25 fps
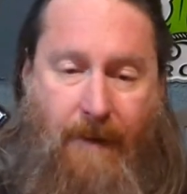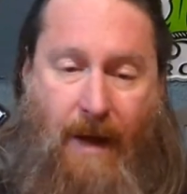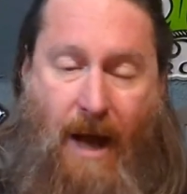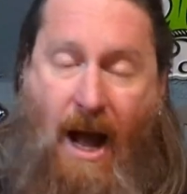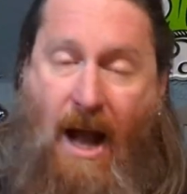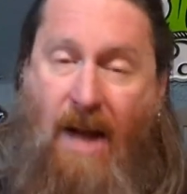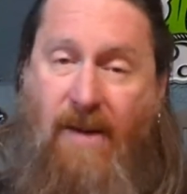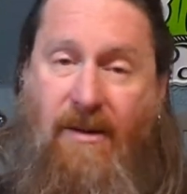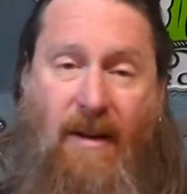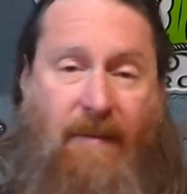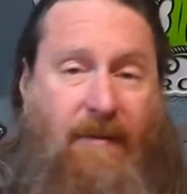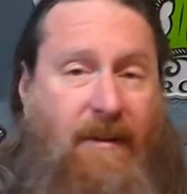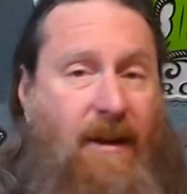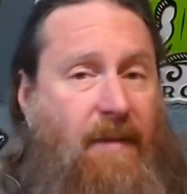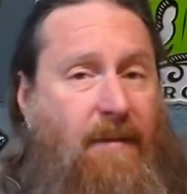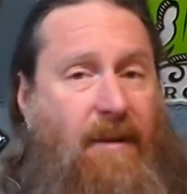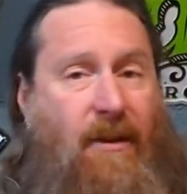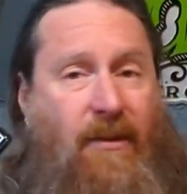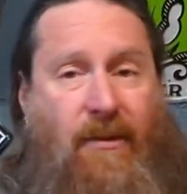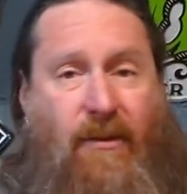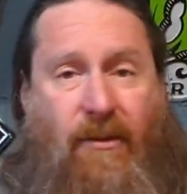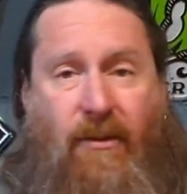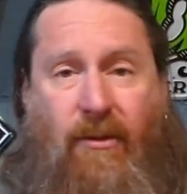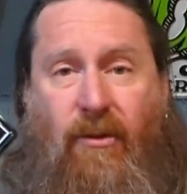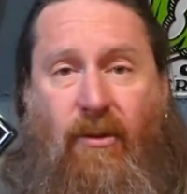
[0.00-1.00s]
I just have to give
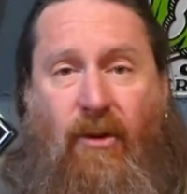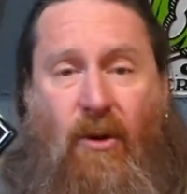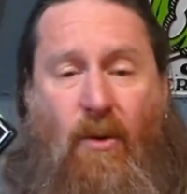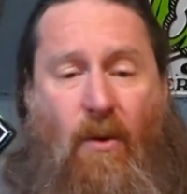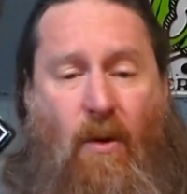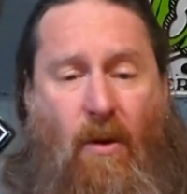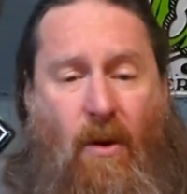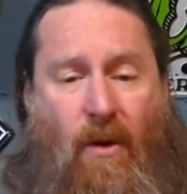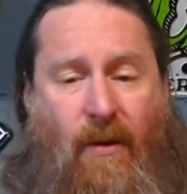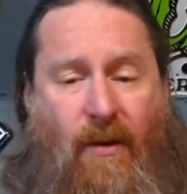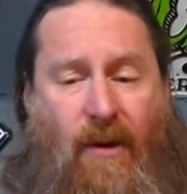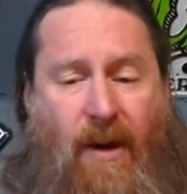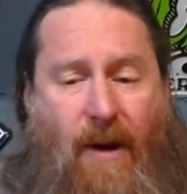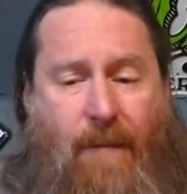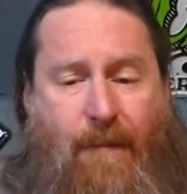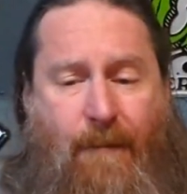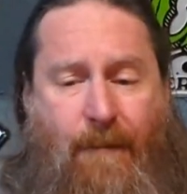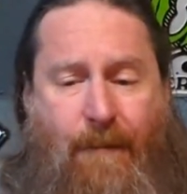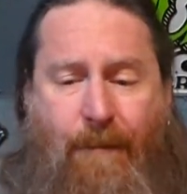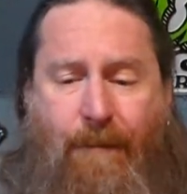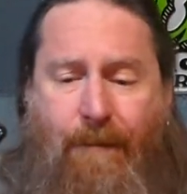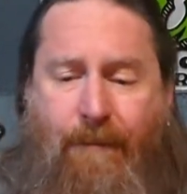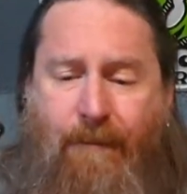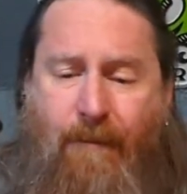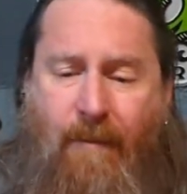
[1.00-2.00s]
this 2 horns
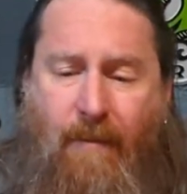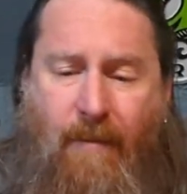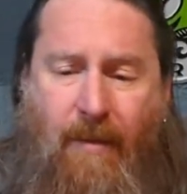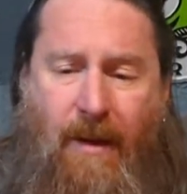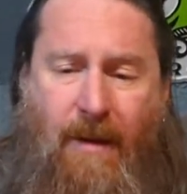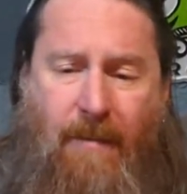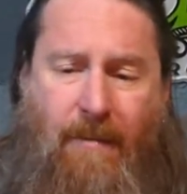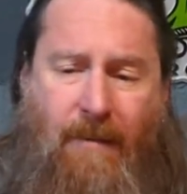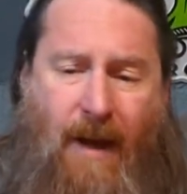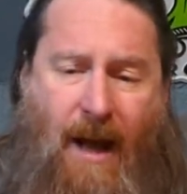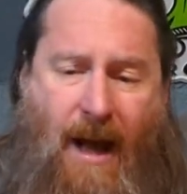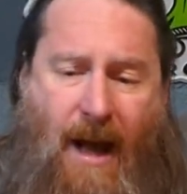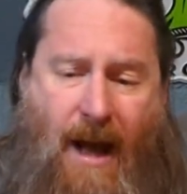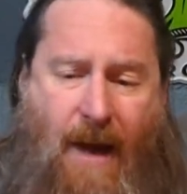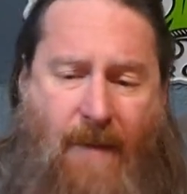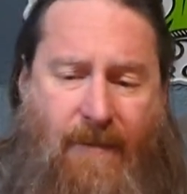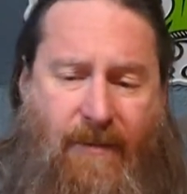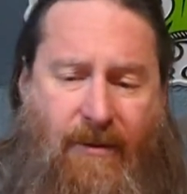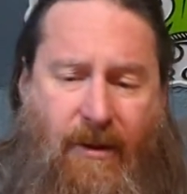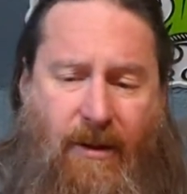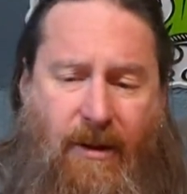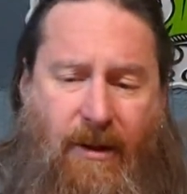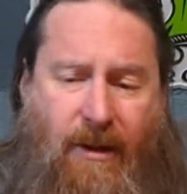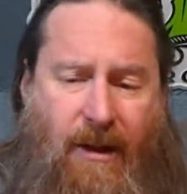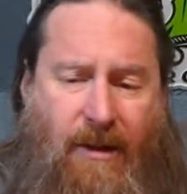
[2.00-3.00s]
up.
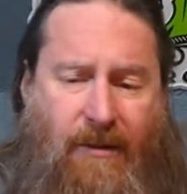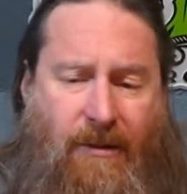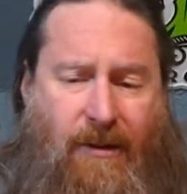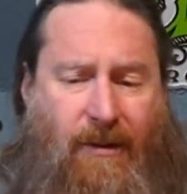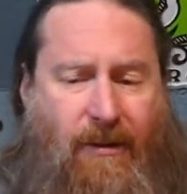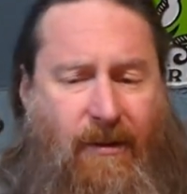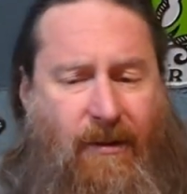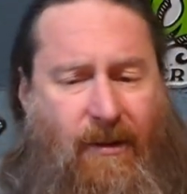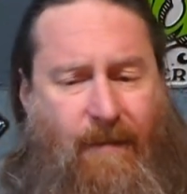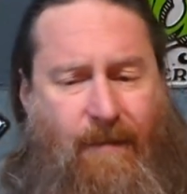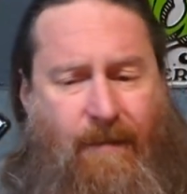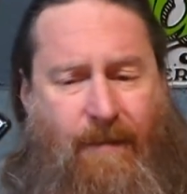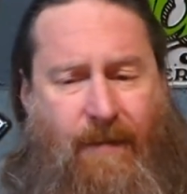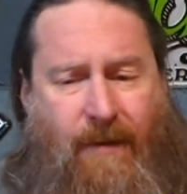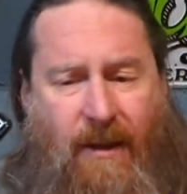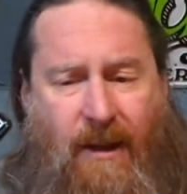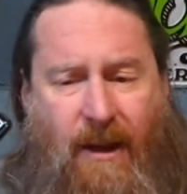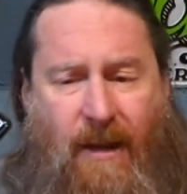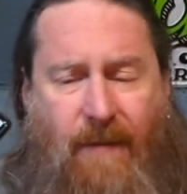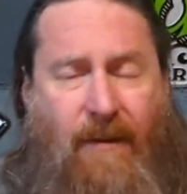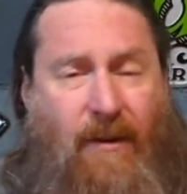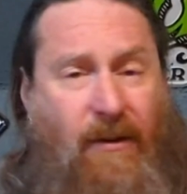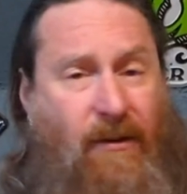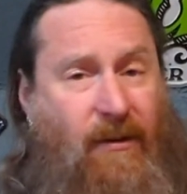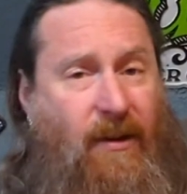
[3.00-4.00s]
Absolutely delicious.
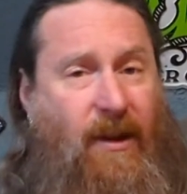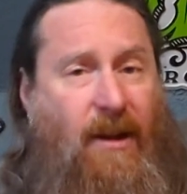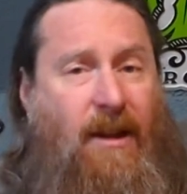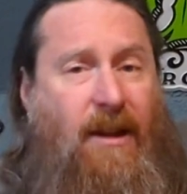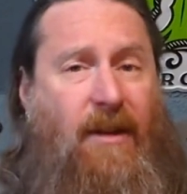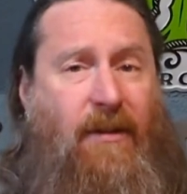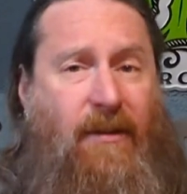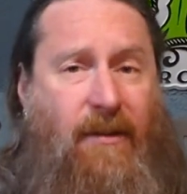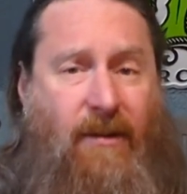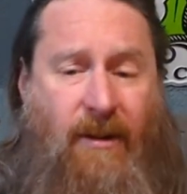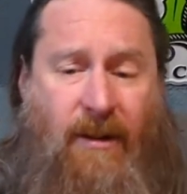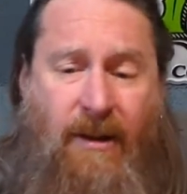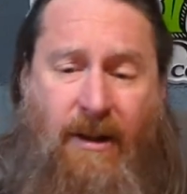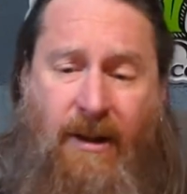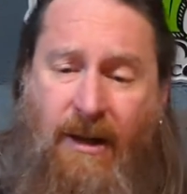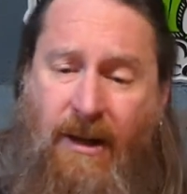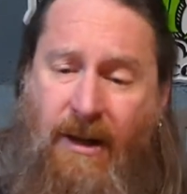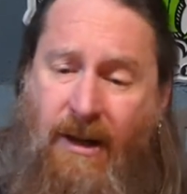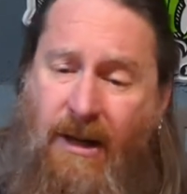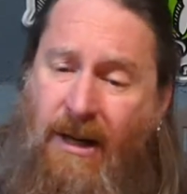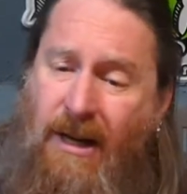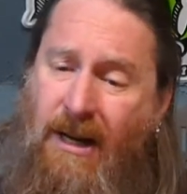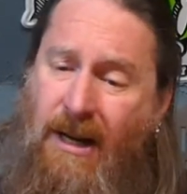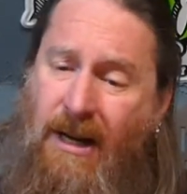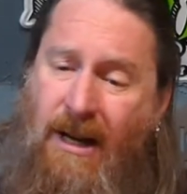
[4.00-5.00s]
If you see this,
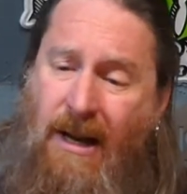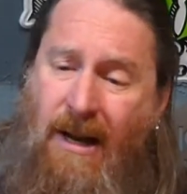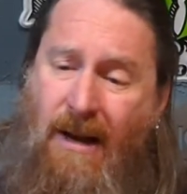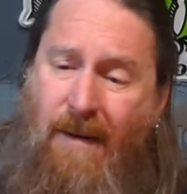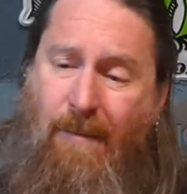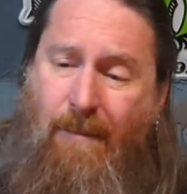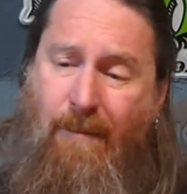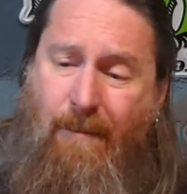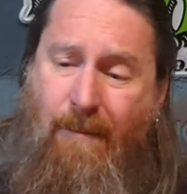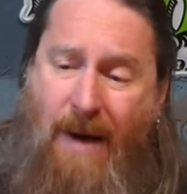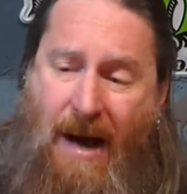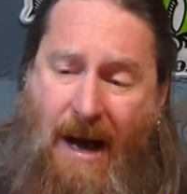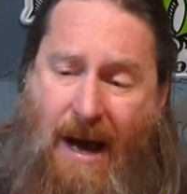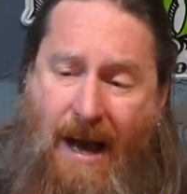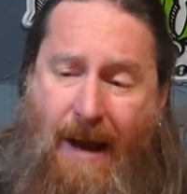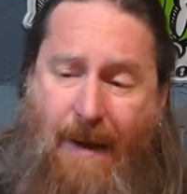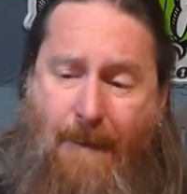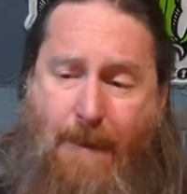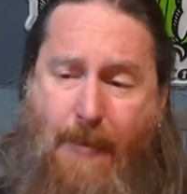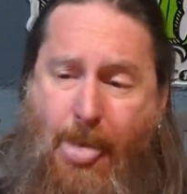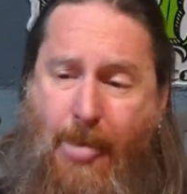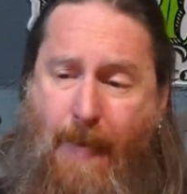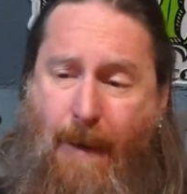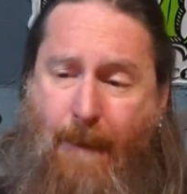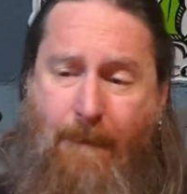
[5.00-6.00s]
buy
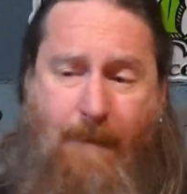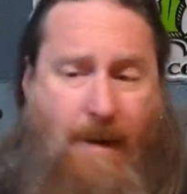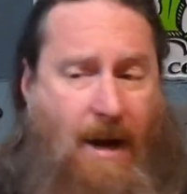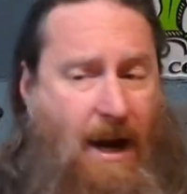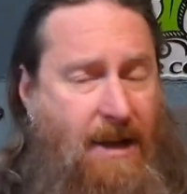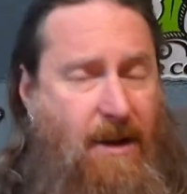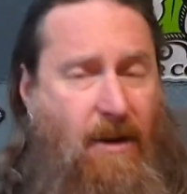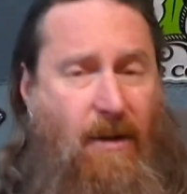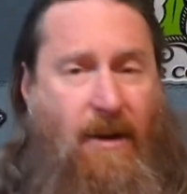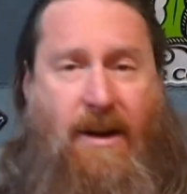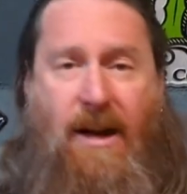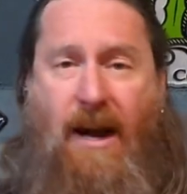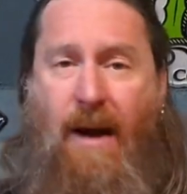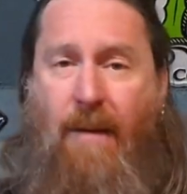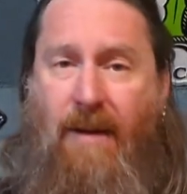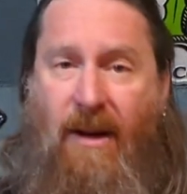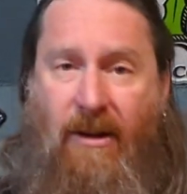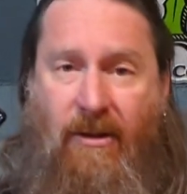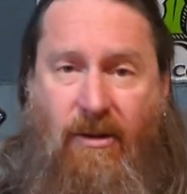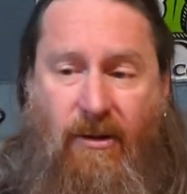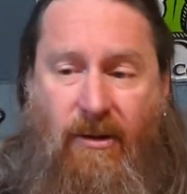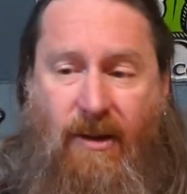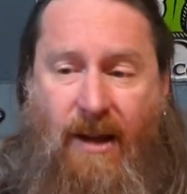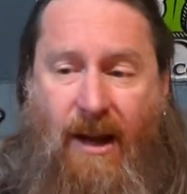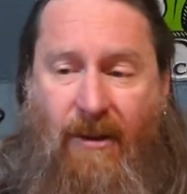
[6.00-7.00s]
it. I know the
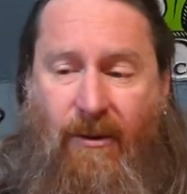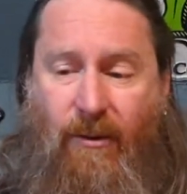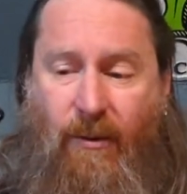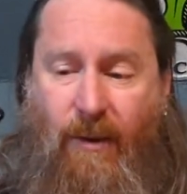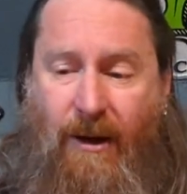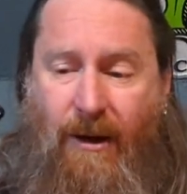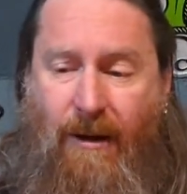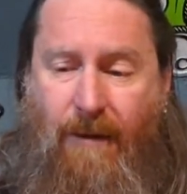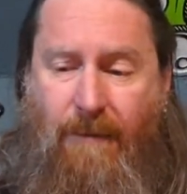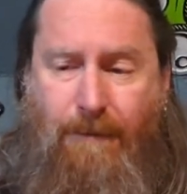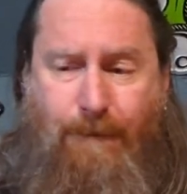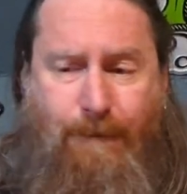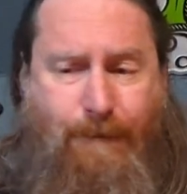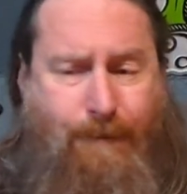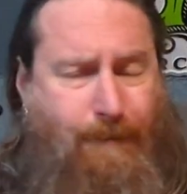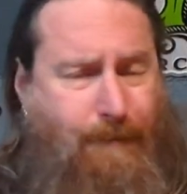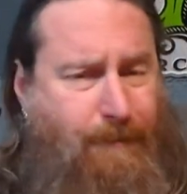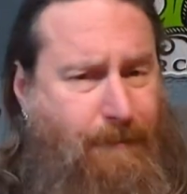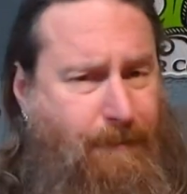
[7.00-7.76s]
combination sounds weird.